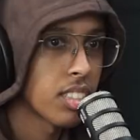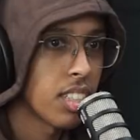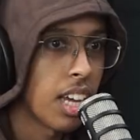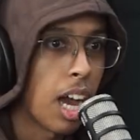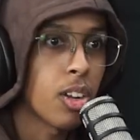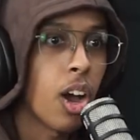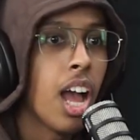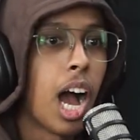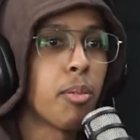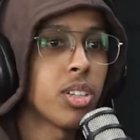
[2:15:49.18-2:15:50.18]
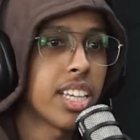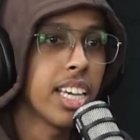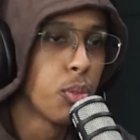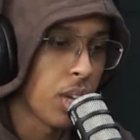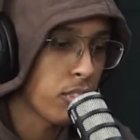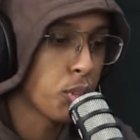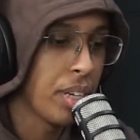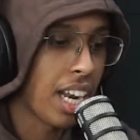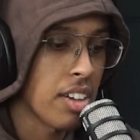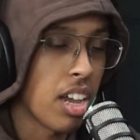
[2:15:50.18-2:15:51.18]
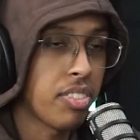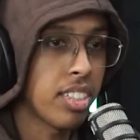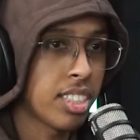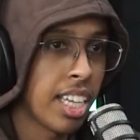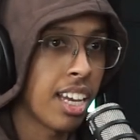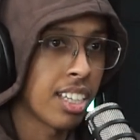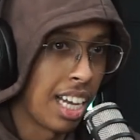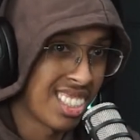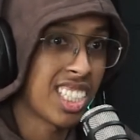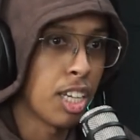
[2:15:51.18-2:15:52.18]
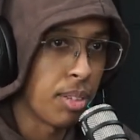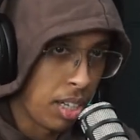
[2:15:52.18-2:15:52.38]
Yeah, I'm not saying we have to be live every day at the same